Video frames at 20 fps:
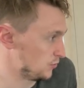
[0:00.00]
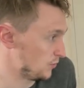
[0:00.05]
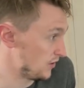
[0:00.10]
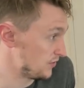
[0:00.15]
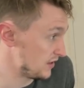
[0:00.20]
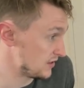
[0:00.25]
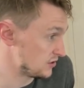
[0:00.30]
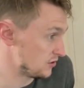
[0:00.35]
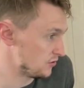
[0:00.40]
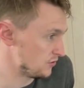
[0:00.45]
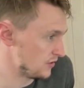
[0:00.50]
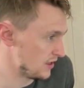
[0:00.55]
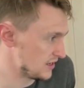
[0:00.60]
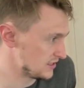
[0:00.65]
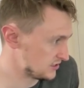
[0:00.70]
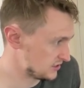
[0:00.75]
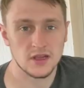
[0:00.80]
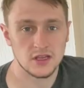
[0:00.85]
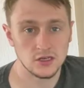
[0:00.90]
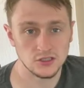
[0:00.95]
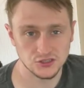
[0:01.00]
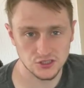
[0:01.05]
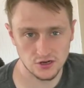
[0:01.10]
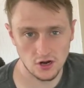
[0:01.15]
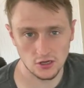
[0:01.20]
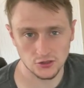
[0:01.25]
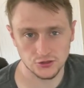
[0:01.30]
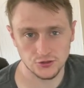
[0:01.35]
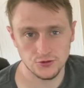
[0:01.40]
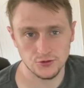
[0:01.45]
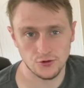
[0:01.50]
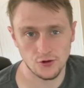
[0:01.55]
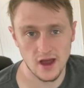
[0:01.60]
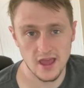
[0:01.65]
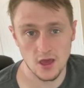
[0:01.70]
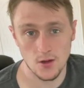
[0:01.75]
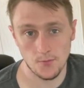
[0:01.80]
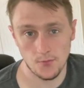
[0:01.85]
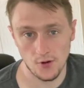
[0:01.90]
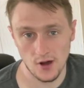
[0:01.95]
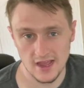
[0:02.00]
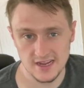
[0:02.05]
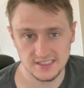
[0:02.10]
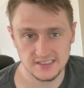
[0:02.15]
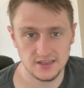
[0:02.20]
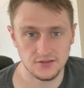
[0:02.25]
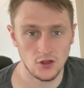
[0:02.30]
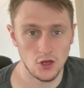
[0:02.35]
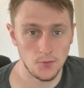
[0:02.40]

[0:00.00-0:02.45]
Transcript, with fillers: And when they do this, because they're not too great at pricing